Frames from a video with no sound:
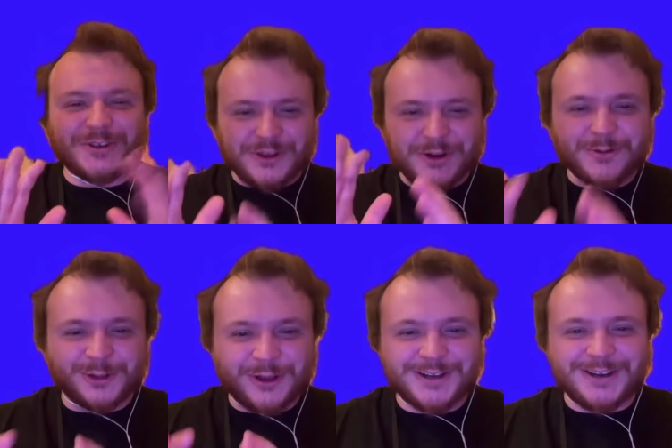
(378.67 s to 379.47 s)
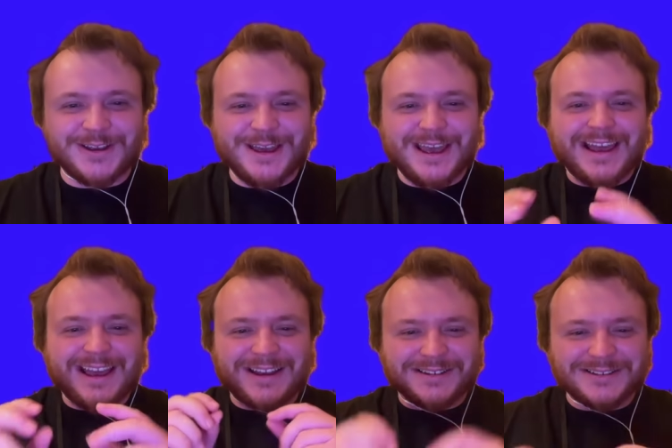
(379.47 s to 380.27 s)
to the new look,"
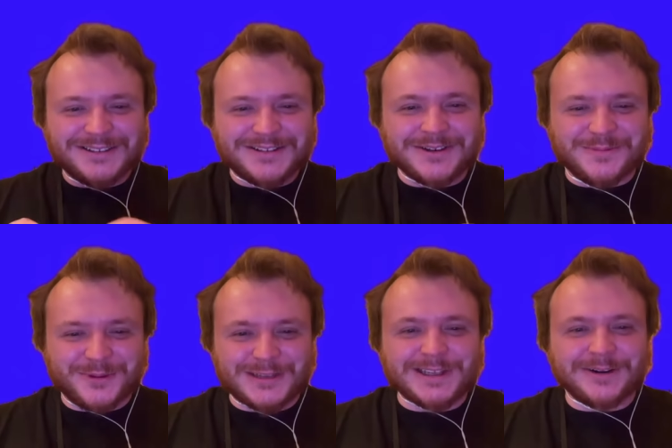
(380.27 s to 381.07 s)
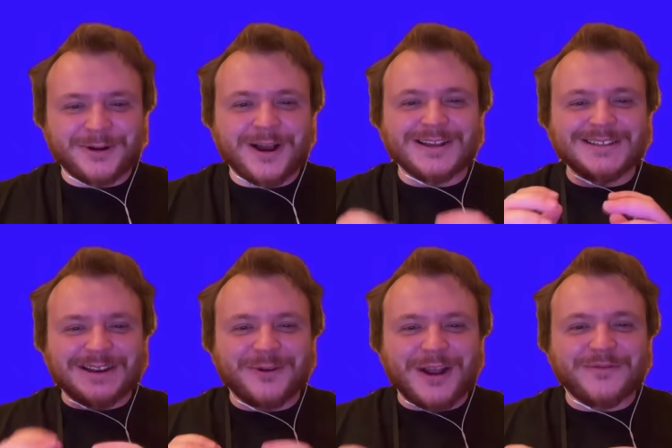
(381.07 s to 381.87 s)
to President Ross
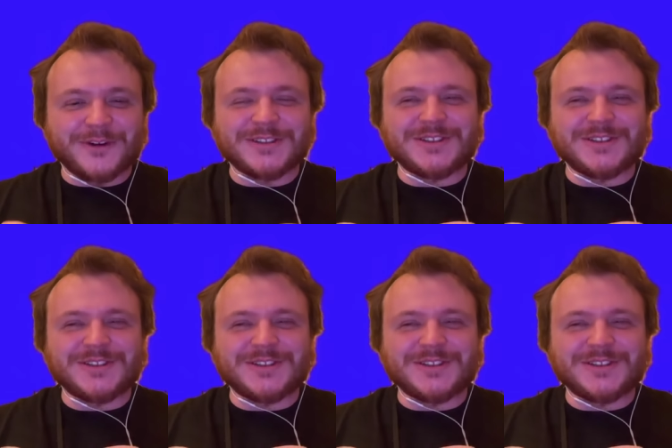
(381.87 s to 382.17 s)
in reference